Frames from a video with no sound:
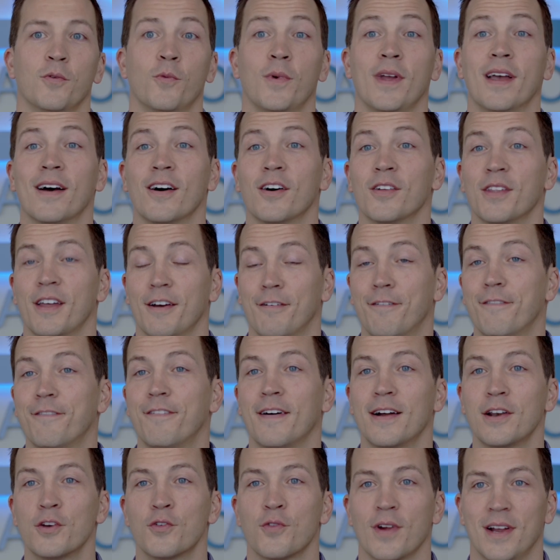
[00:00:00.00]
We held a
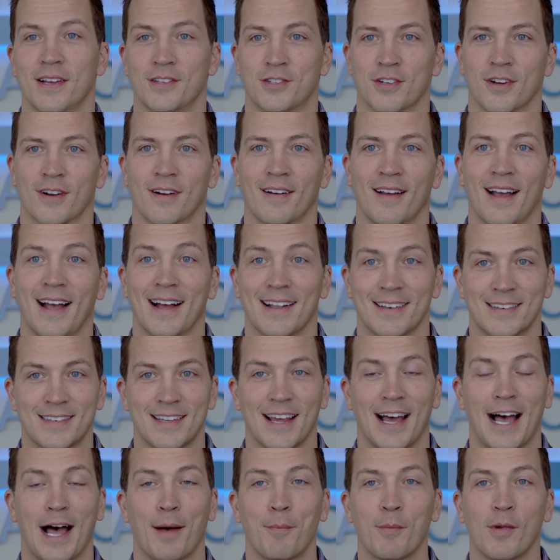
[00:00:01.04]
fundraiser
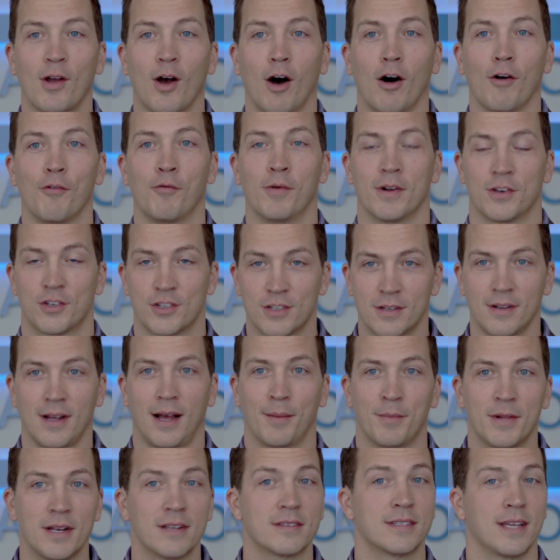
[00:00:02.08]
at Top Golf, which
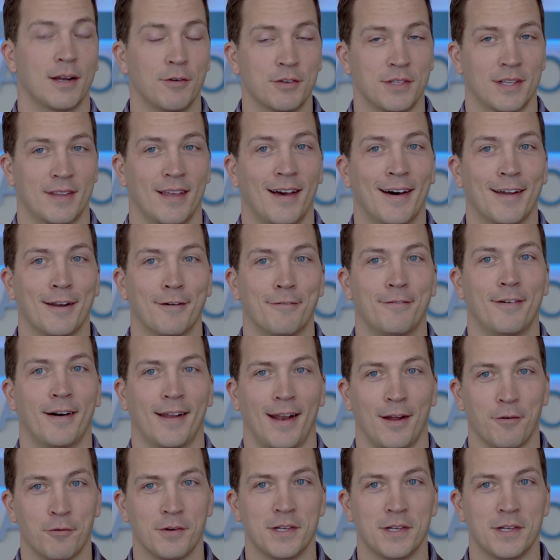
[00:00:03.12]
I'm going to say was a ton of fun.